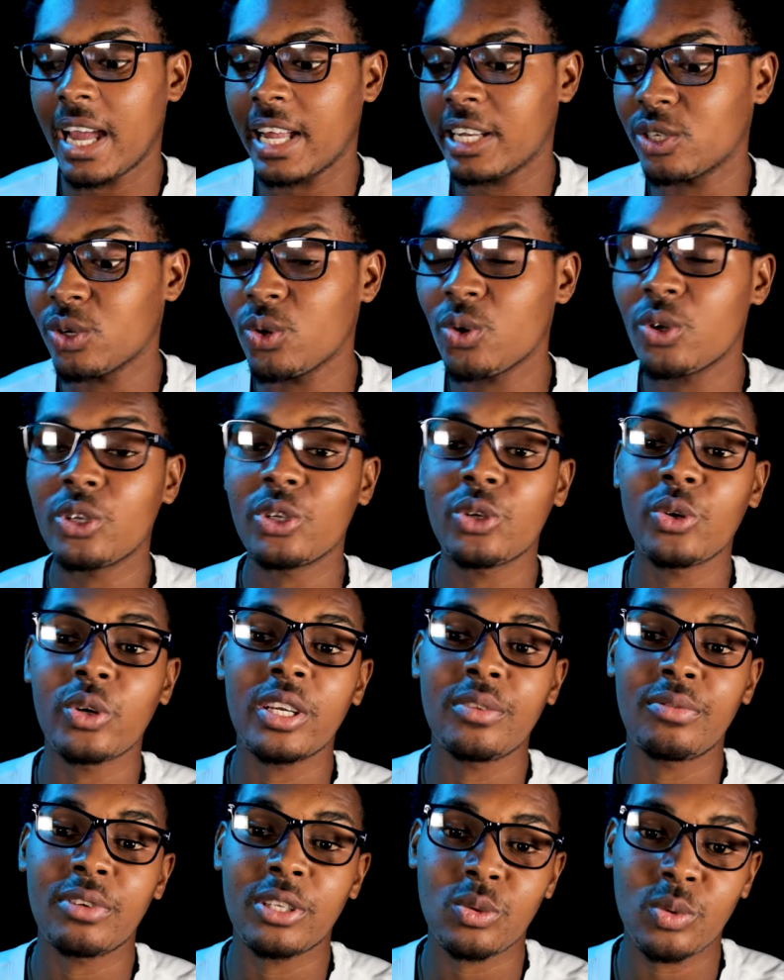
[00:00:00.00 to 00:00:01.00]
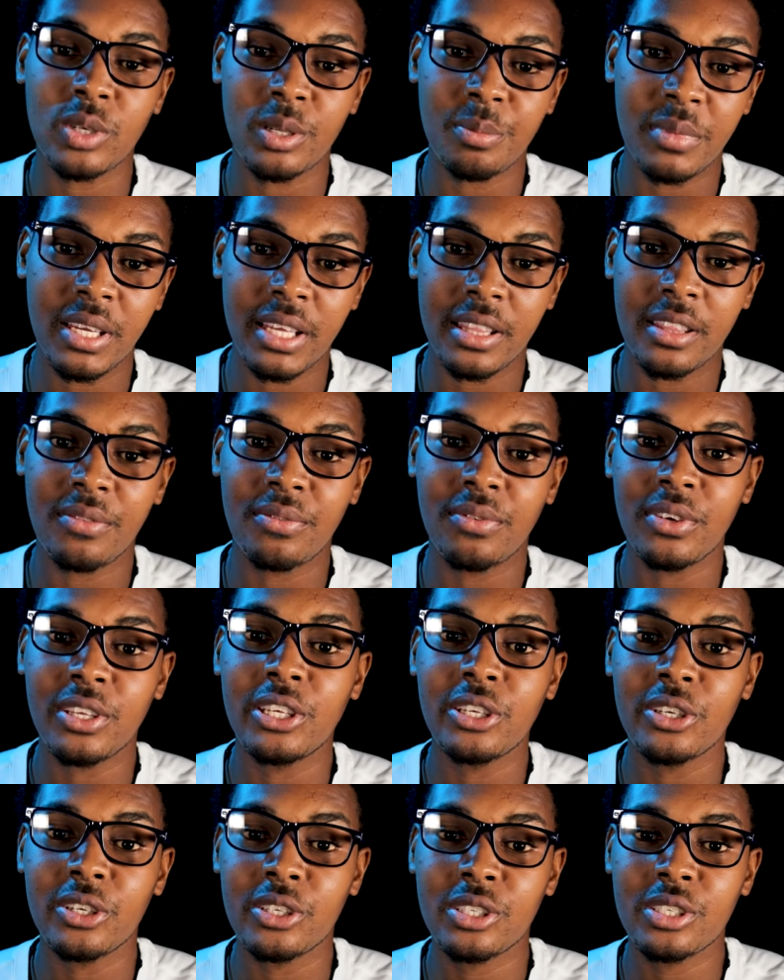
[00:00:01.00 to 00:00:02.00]
I don't know if it will make the
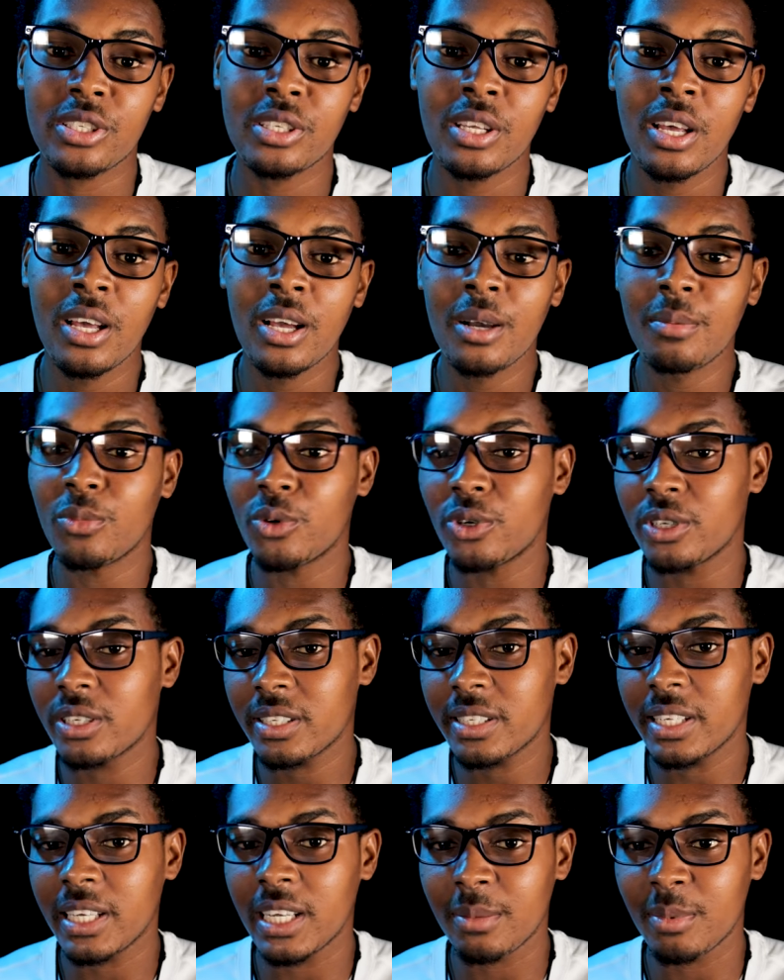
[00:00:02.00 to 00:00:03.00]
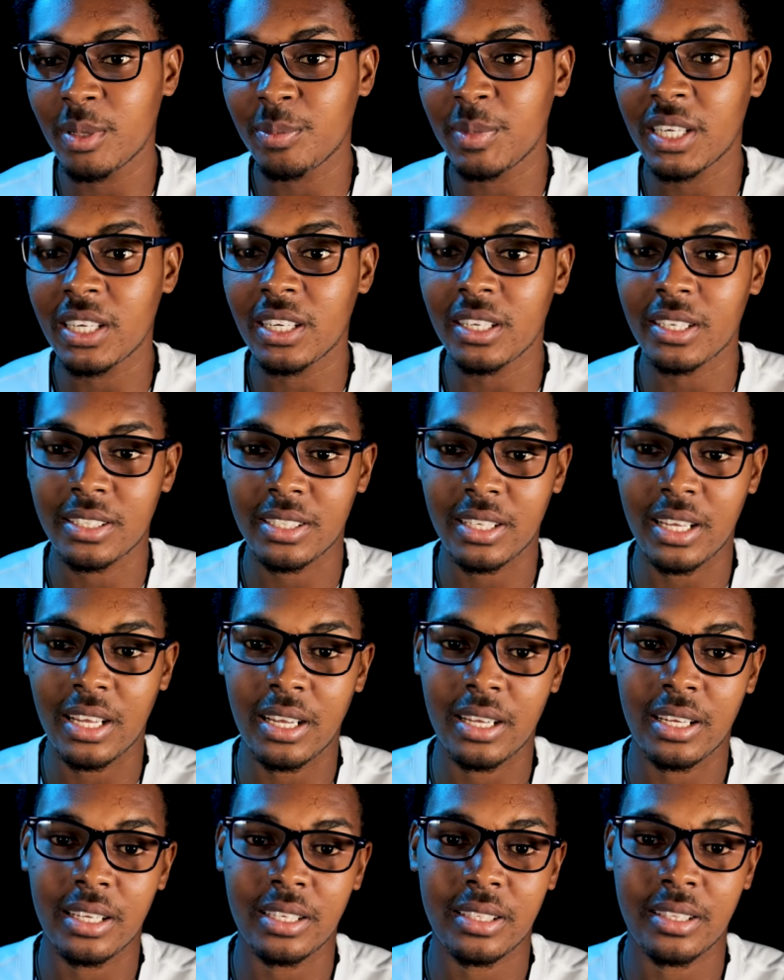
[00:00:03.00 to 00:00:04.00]
videos more stable because
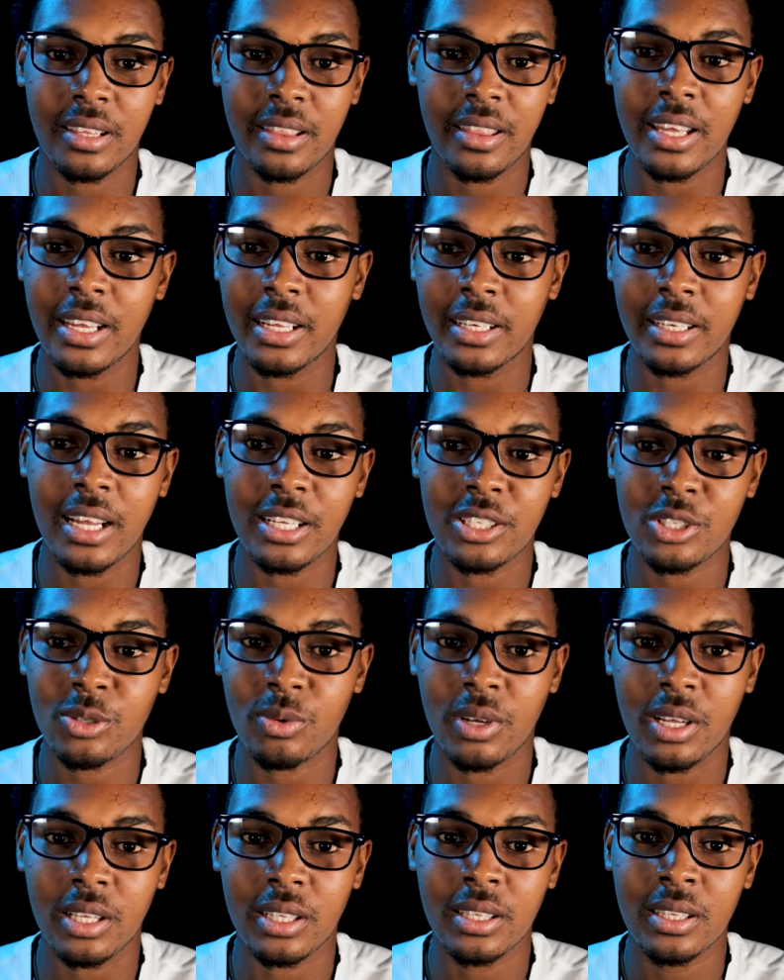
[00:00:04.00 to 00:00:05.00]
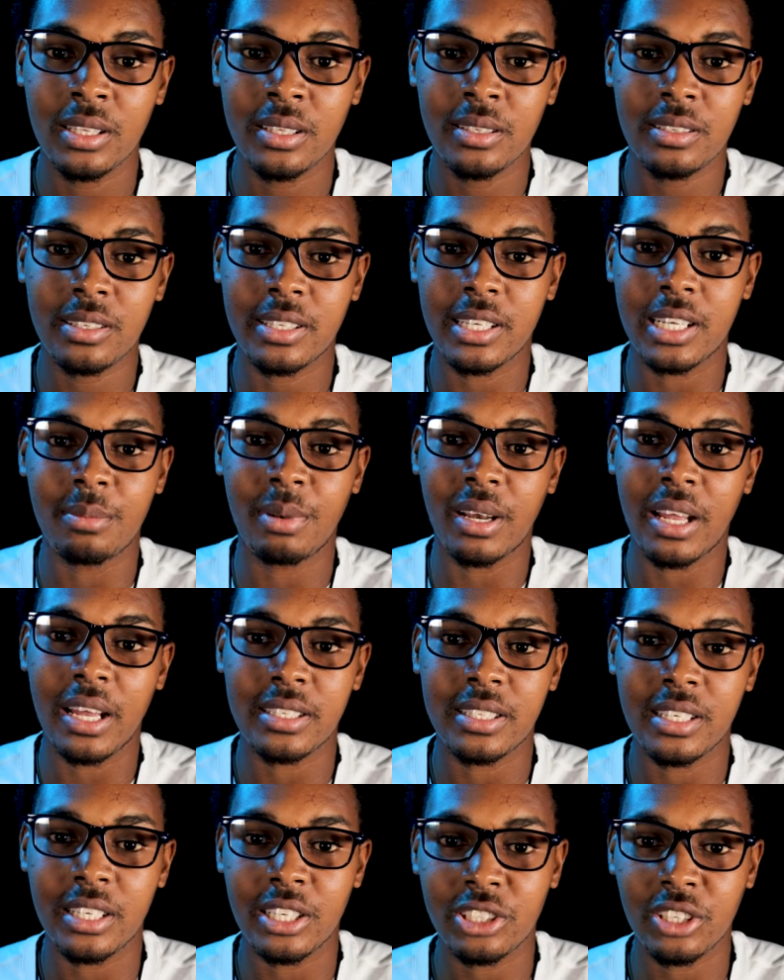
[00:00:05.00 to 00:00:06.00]
I think that's what
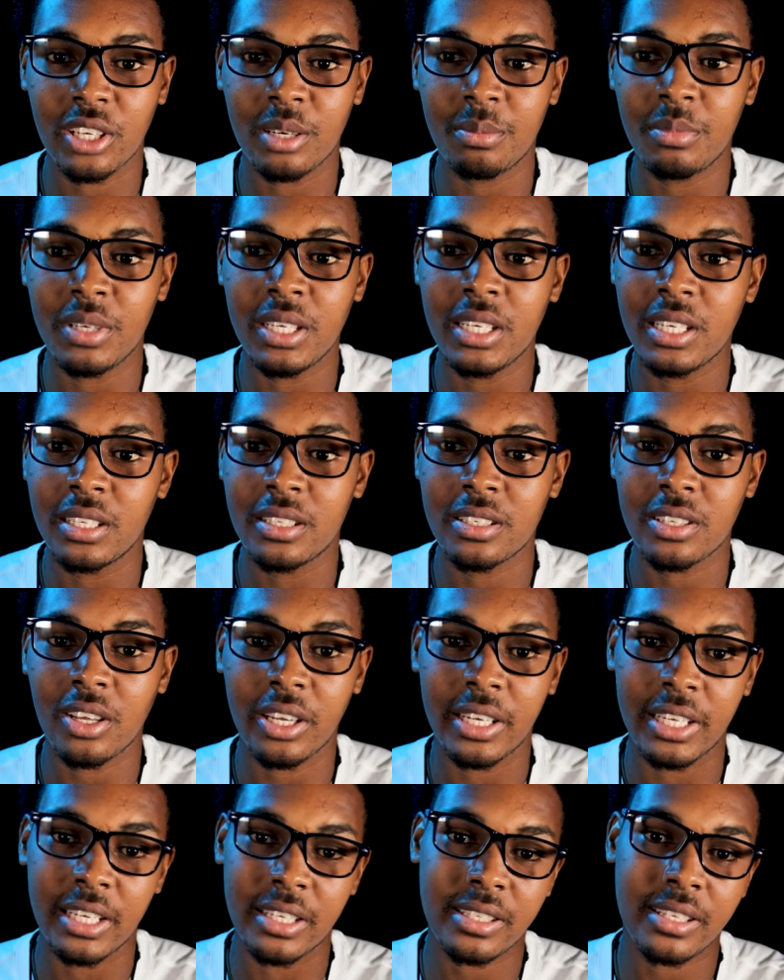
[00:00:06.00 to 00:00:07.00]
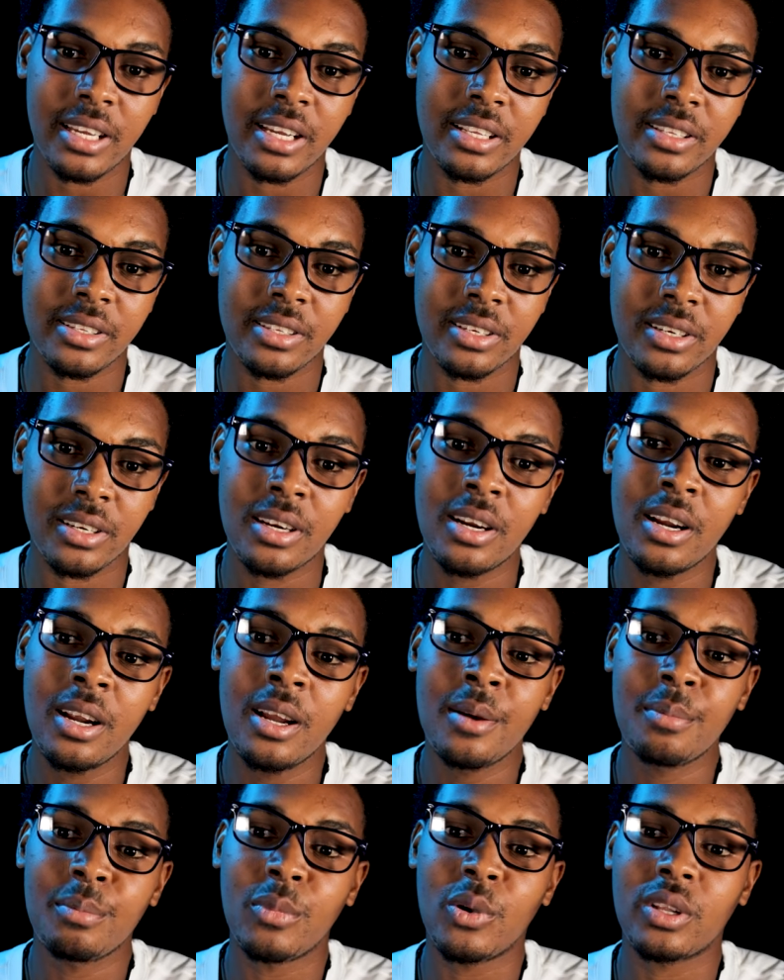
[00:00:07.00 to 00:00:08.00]
stabilization means on a sensor.
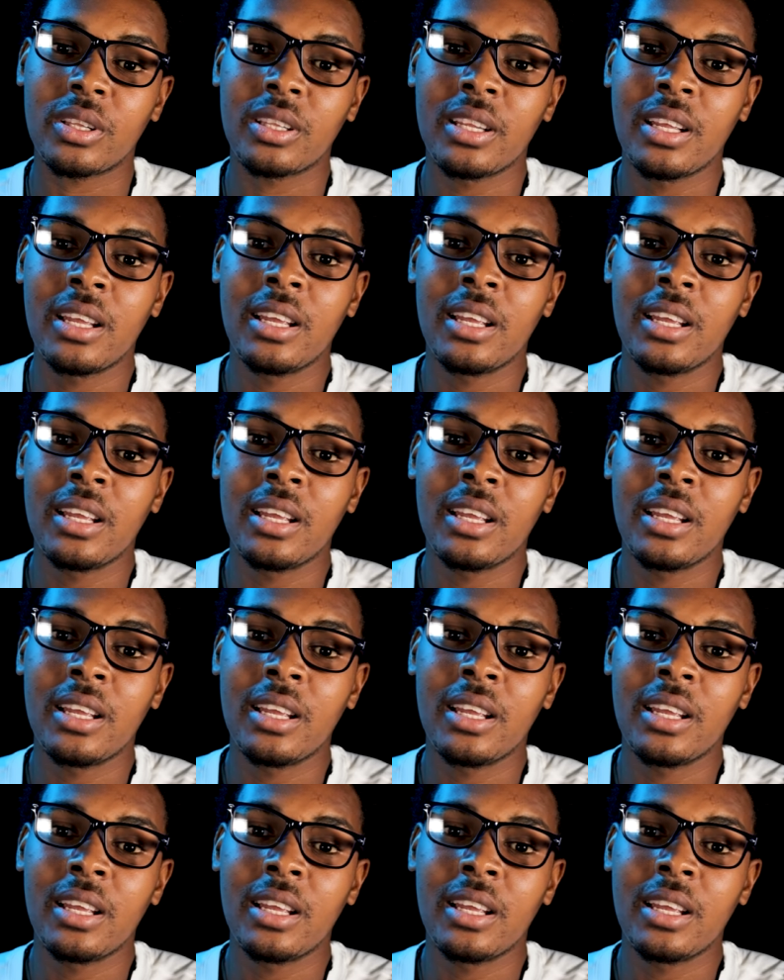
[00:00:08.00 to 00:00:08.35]
But